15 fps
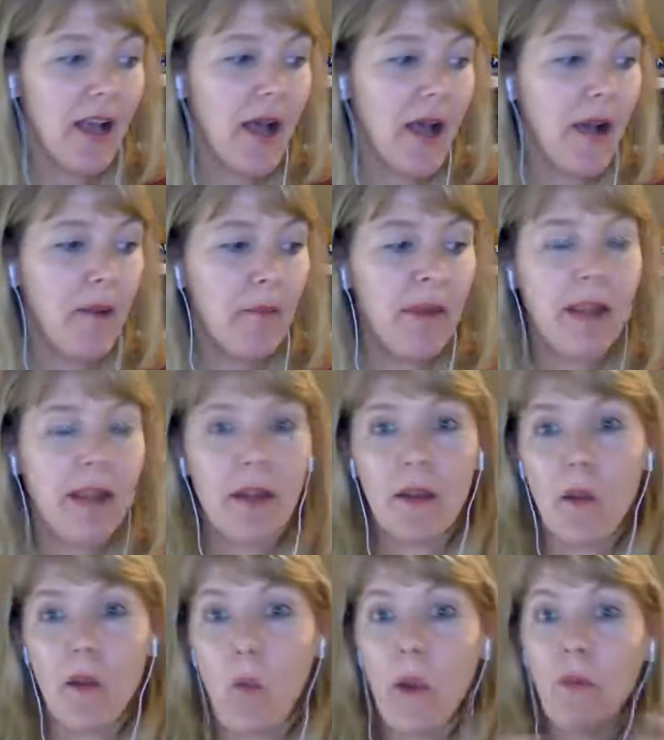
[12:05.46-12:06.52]
Uh, but
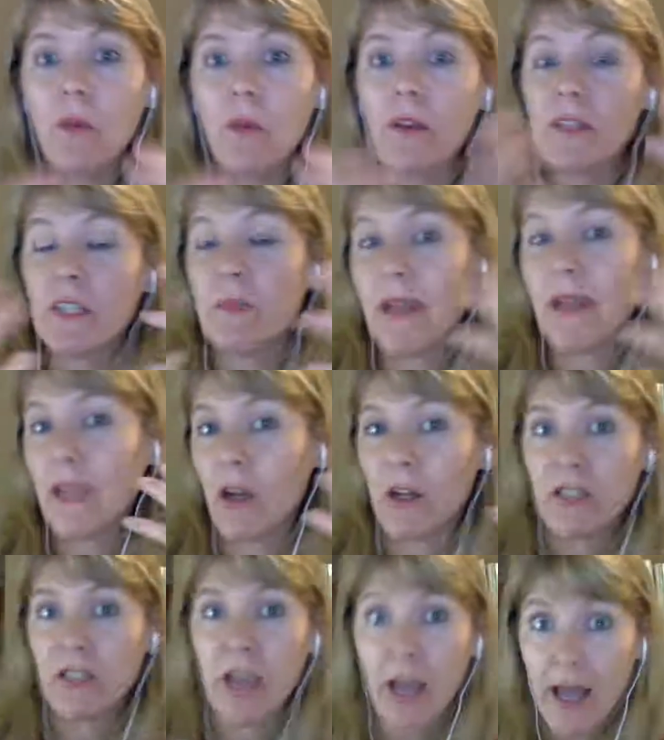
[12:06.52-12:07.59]
when we're spending our
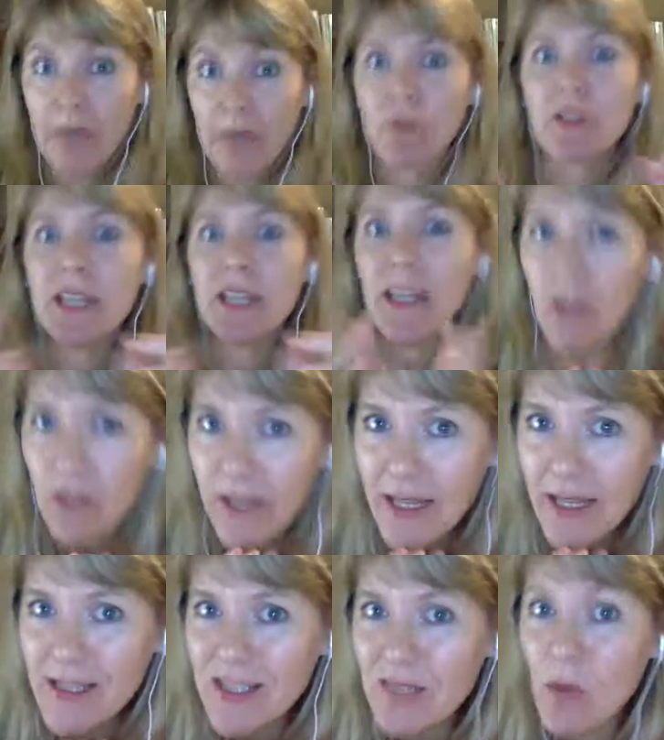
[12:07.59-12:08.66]
time, particularly
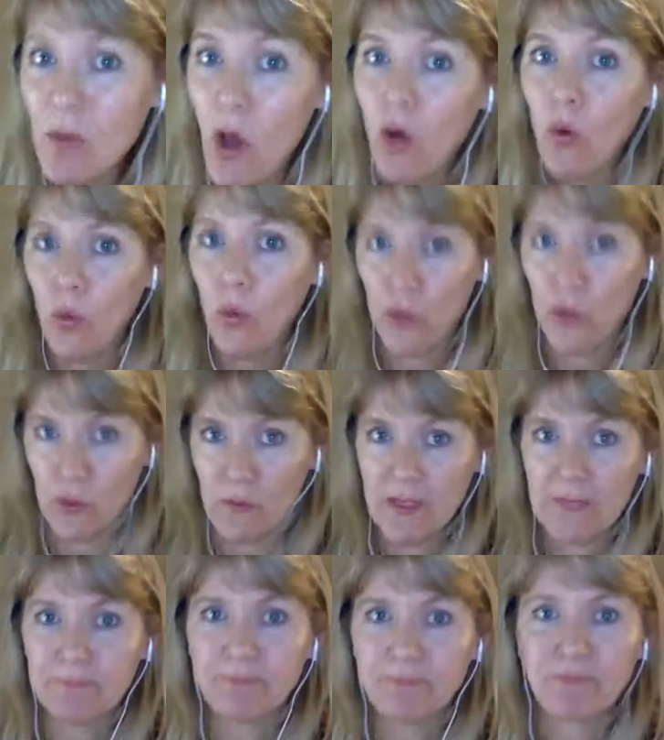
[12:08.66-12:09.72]
in small groups,